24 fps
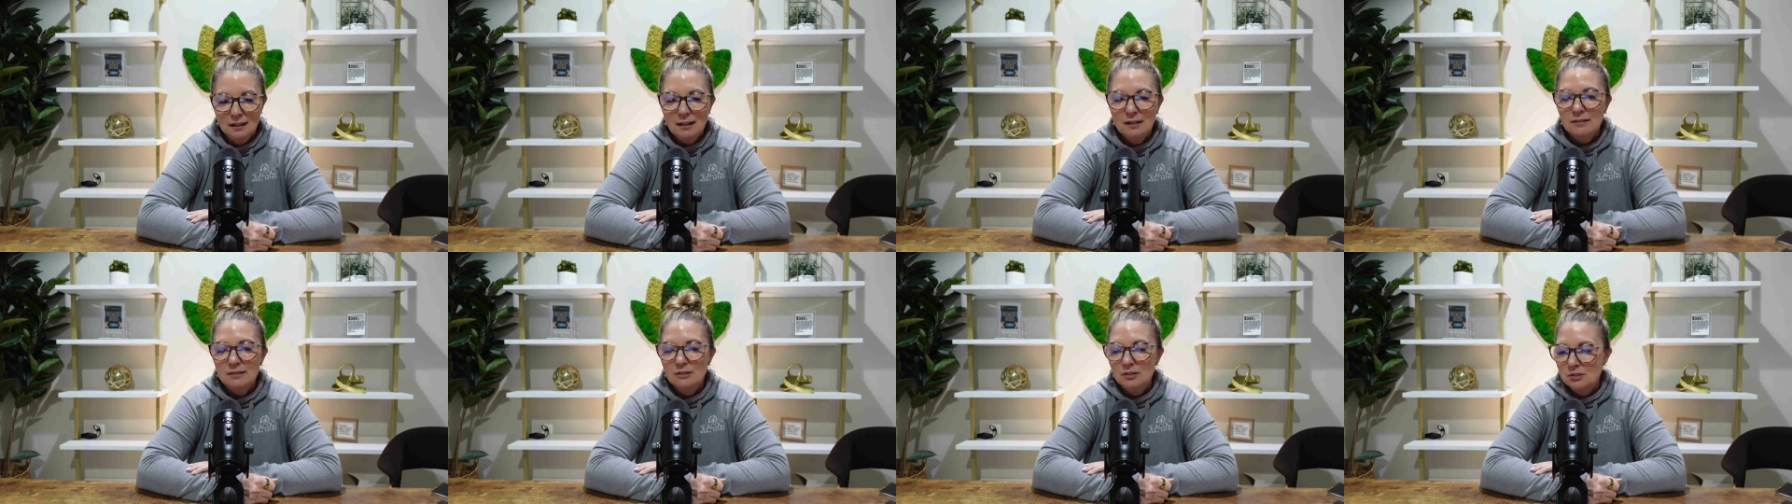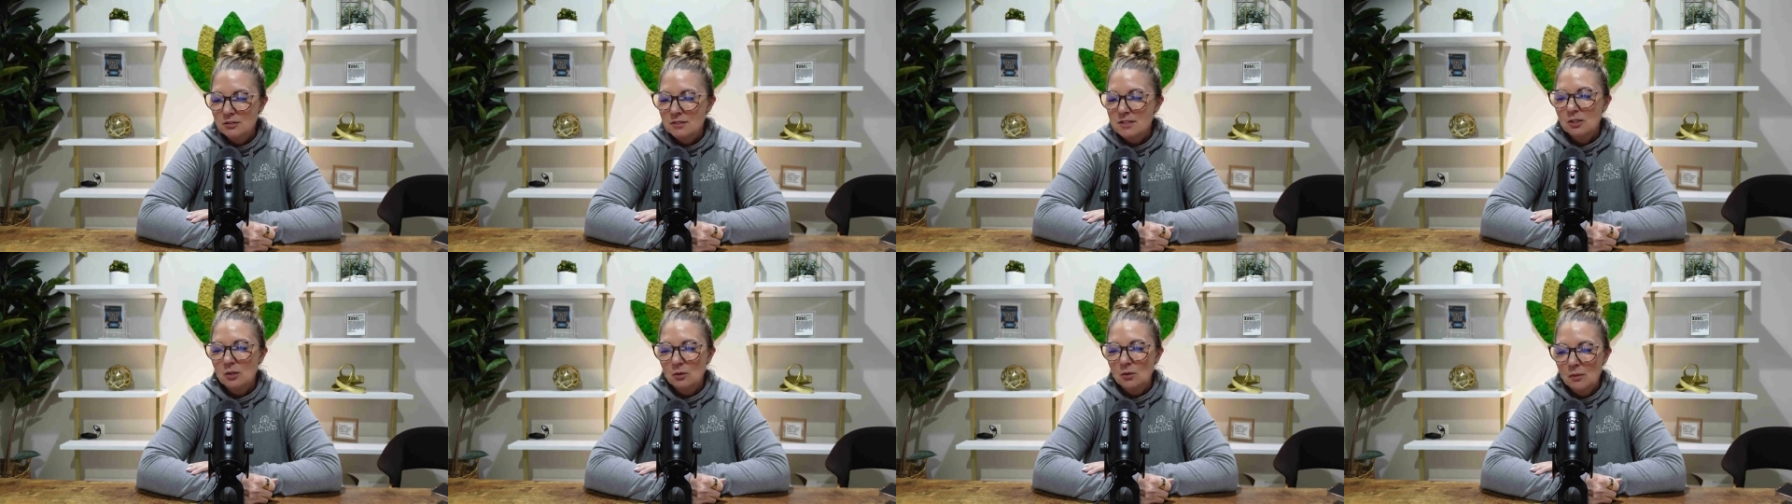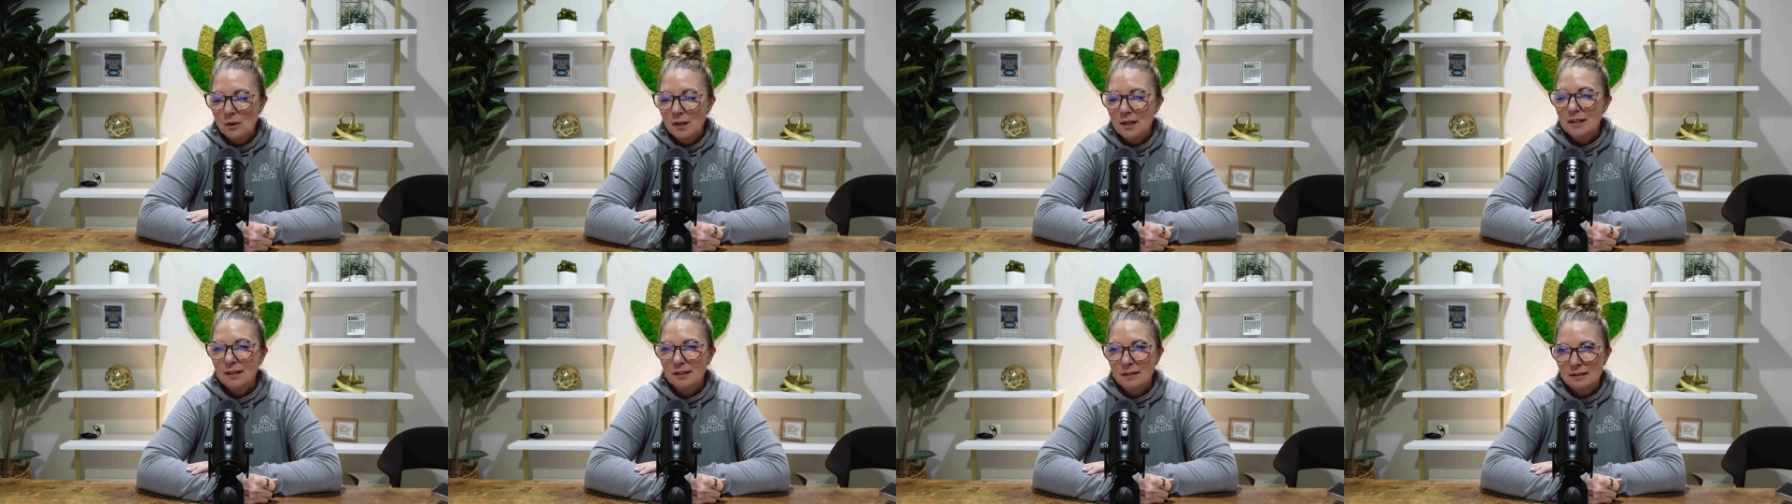you still
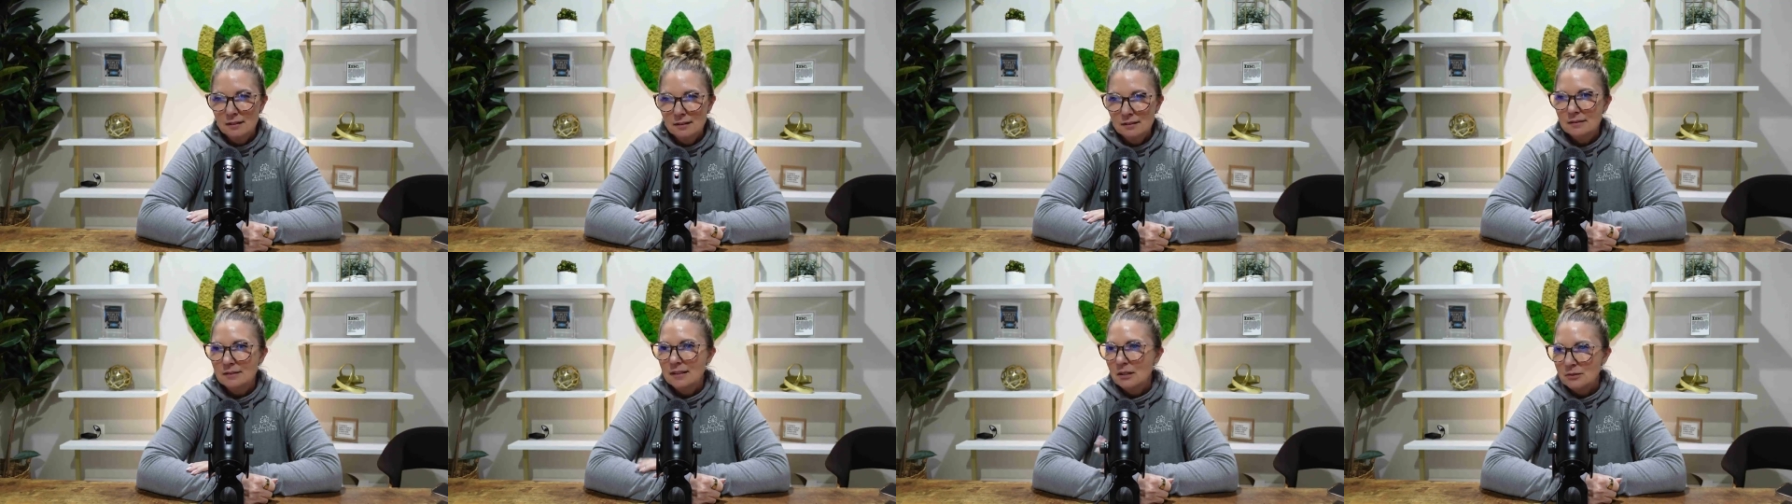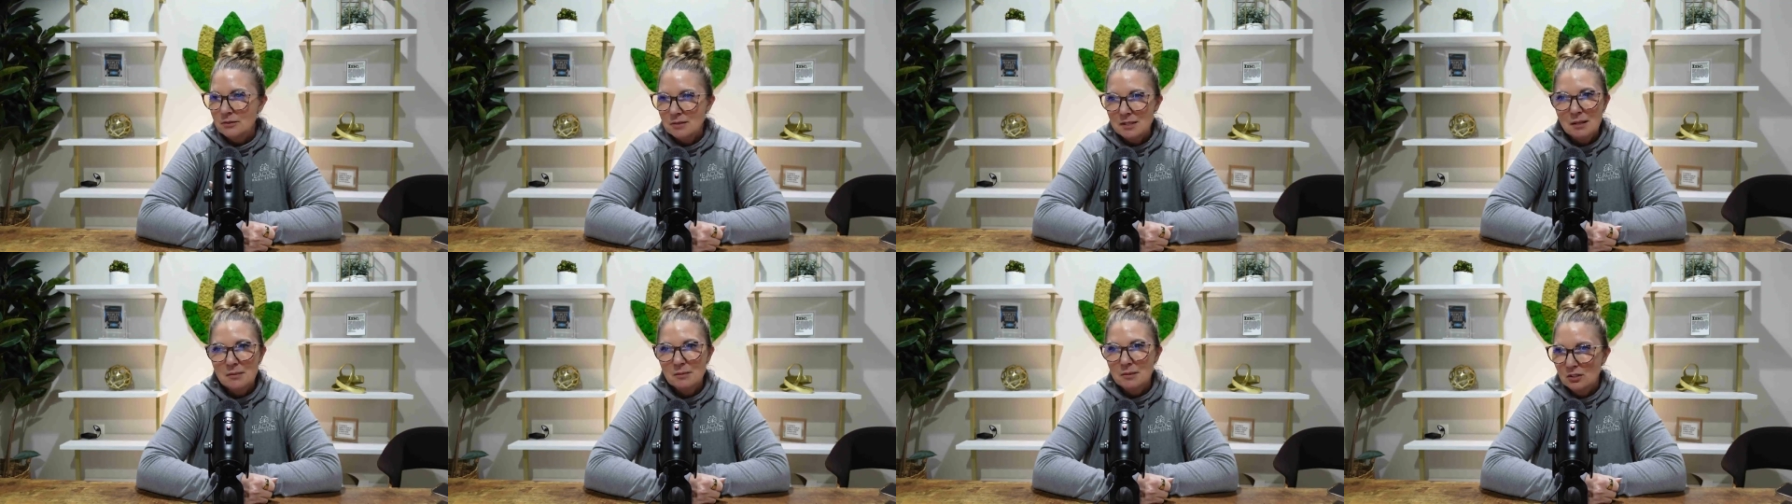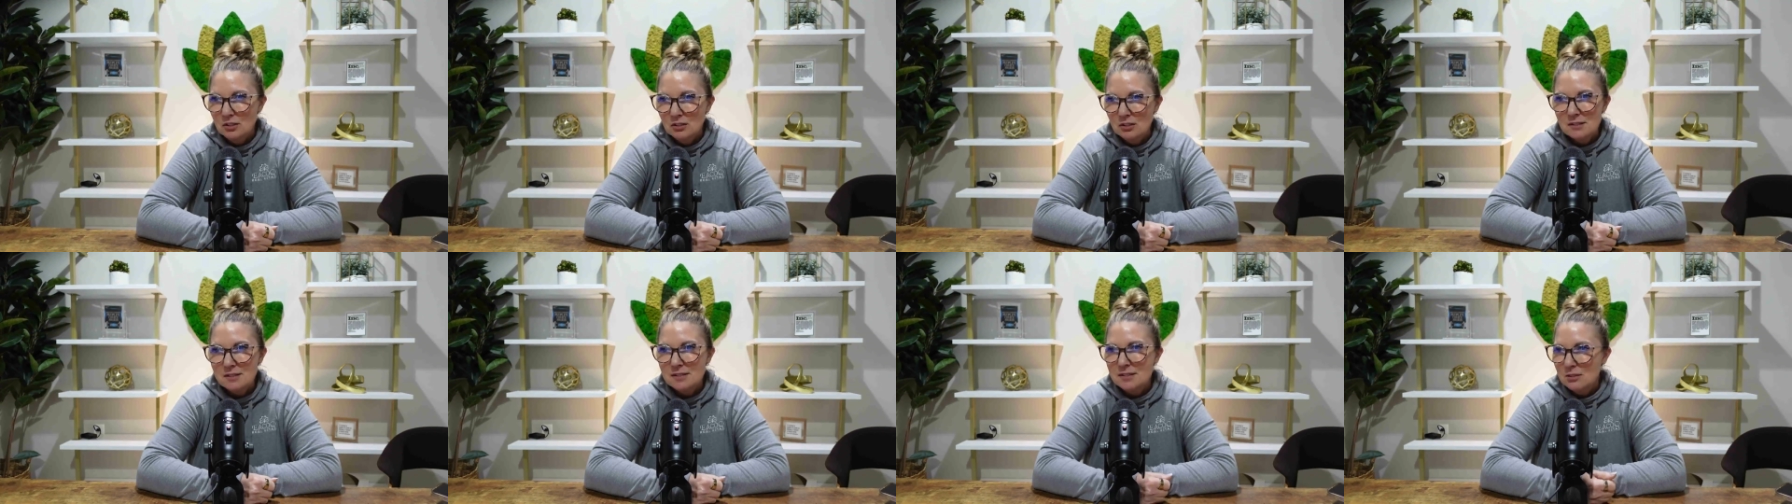want to now's time a
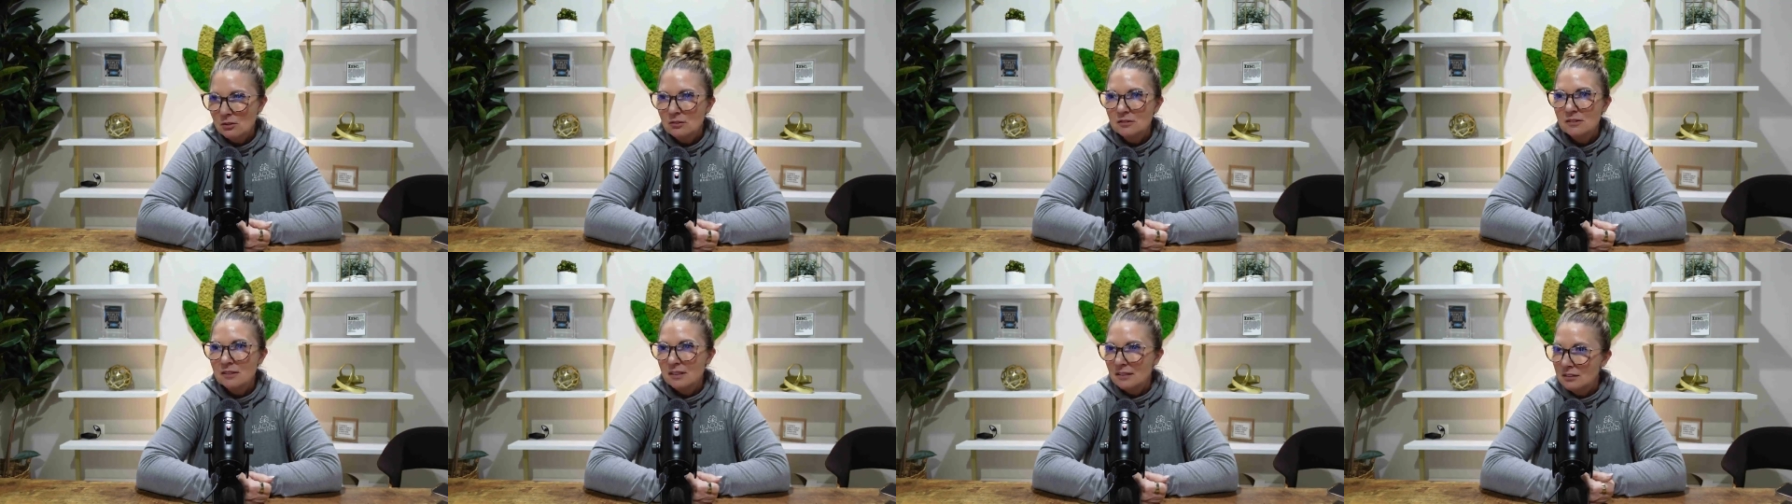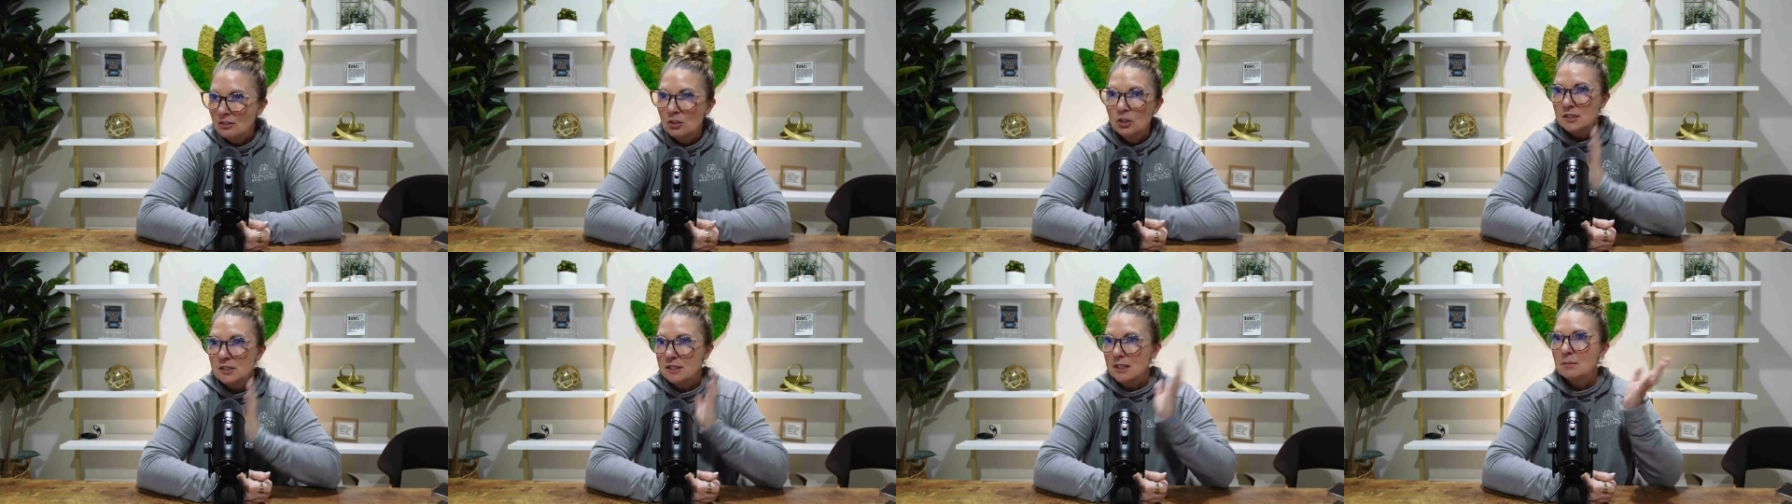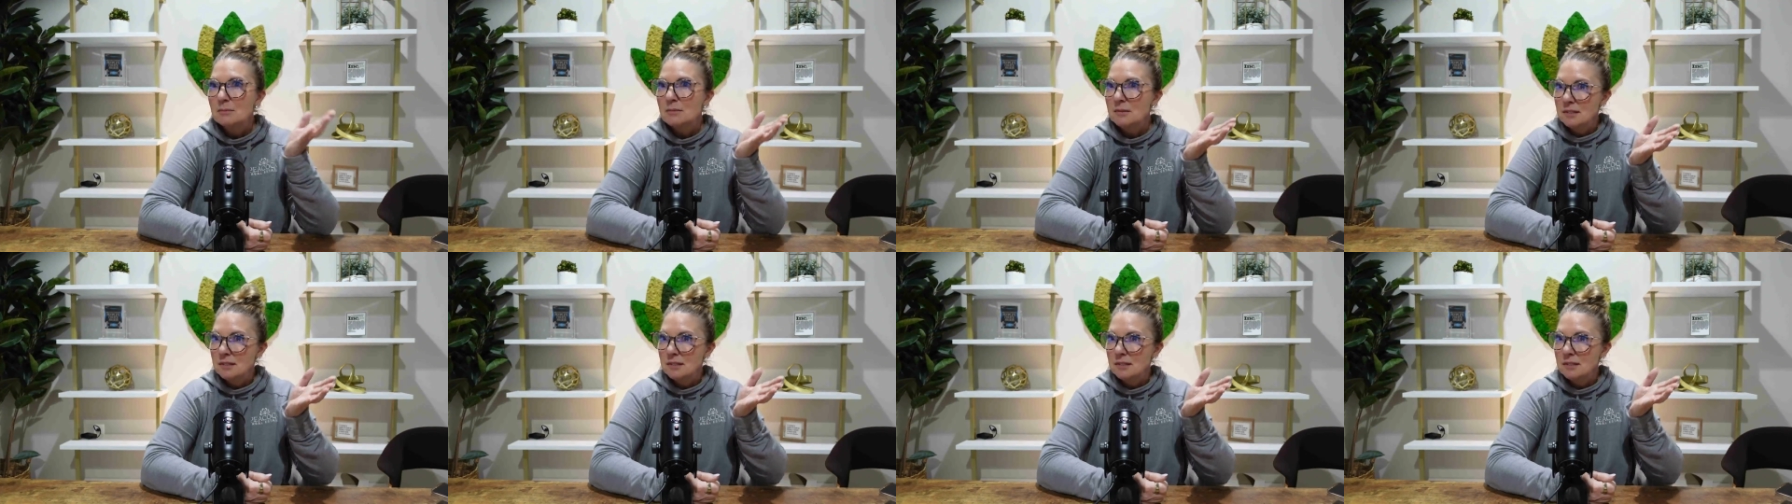good still good time